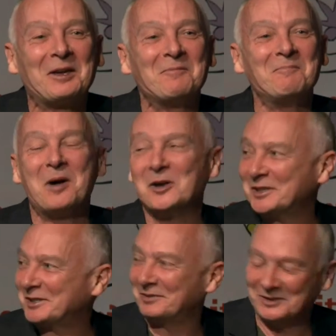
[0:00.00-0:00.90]

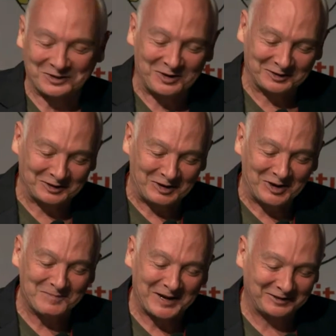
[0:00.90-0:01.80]
Most of us got to
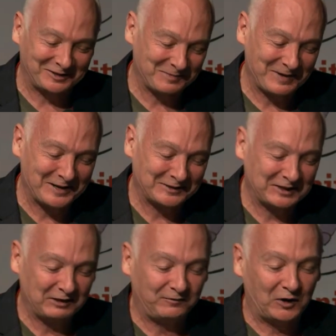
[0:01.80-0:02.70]
know Magda
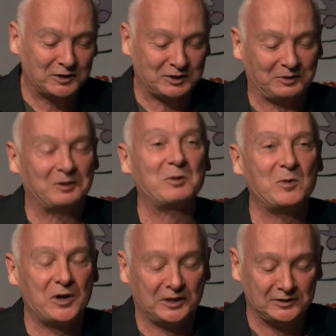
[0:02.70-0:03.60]
SZUBANSKI first through her
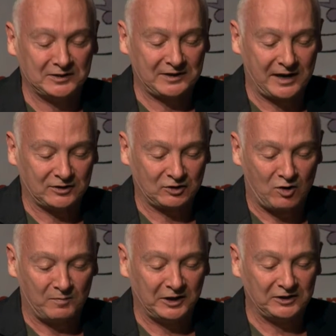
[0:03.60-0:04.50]
work in sketch
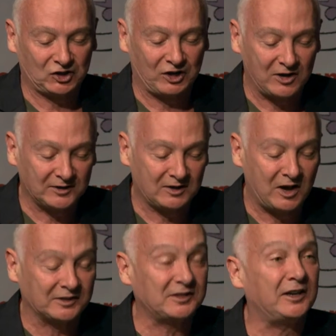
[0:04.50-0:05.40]
comedy shows
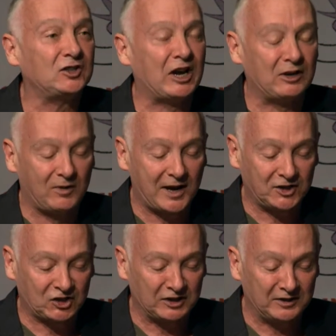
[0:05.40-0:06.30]
like
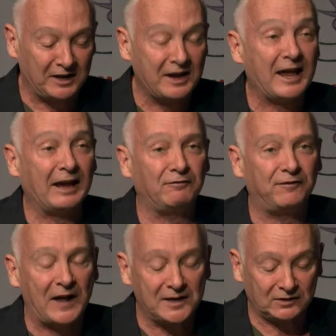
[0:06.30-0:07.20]
Degeneration and
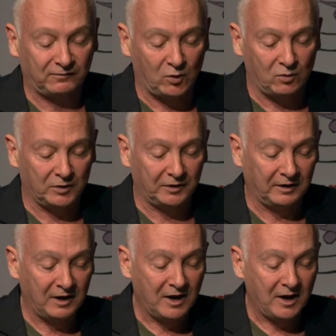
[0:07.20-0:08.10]
Fast Forward.
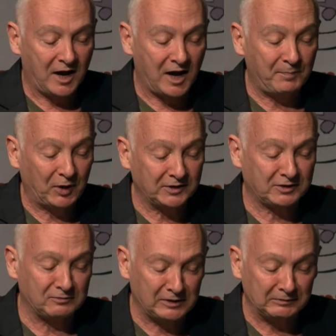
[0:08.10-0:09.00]
I
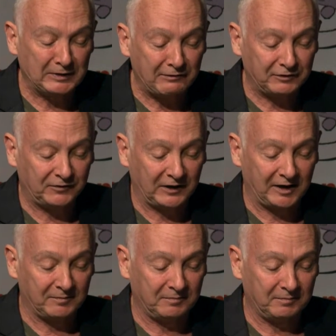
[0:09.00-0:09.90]
personally will never
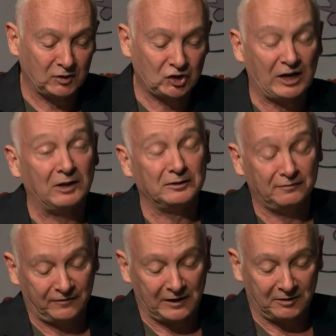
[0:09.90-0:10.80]
forget Michelle and
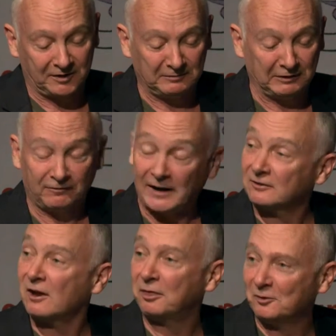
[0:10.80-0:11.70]
Ferret. In
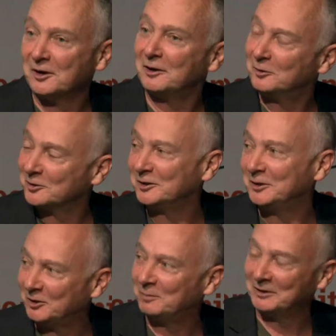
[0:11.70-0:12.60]
fact, I thought I looked a
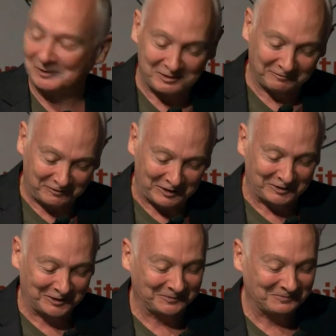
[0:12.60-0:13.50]
little bit like
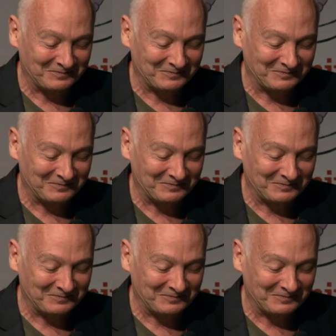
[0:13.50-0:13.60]
Ferret.